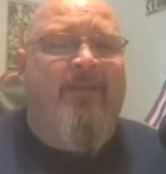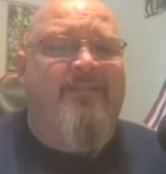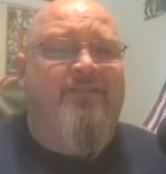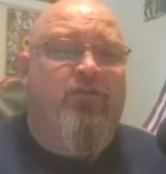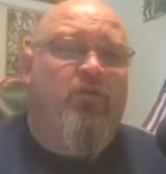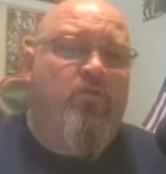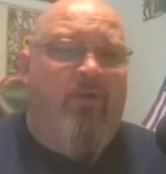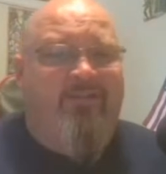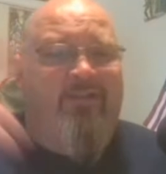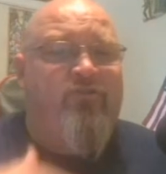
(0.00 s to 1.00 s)
since they're doing the
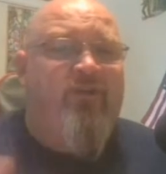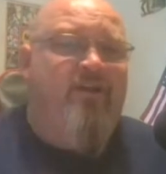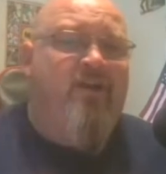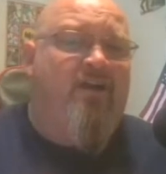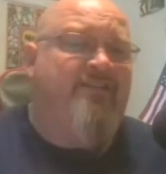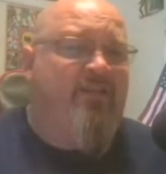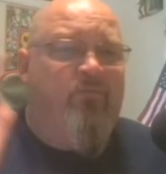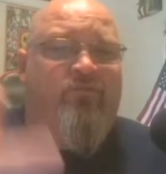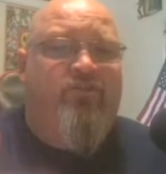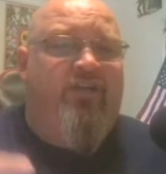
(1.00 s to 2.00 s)
rest of the Dreadnoks, they
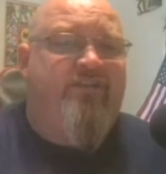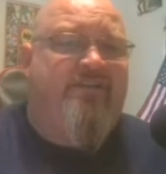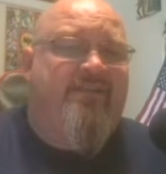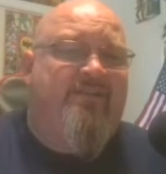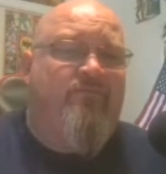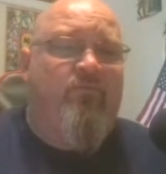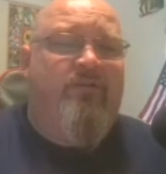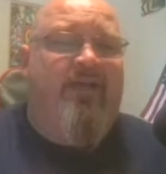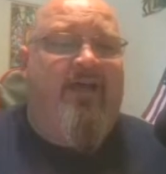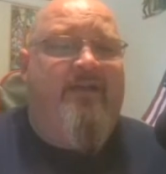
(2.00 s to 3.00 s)
just
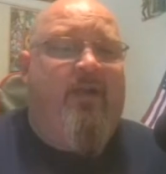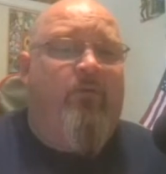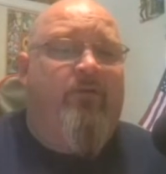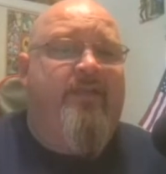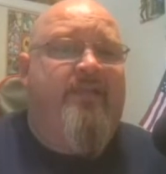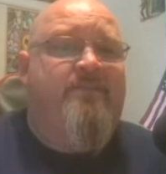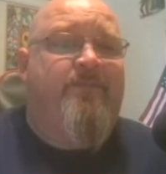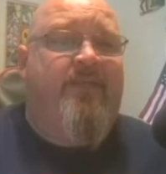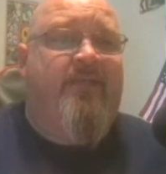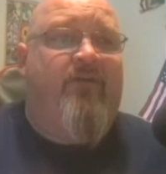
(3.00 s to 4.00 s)
not released,
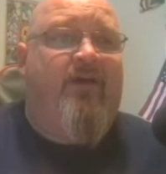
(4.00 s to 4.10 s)
but they've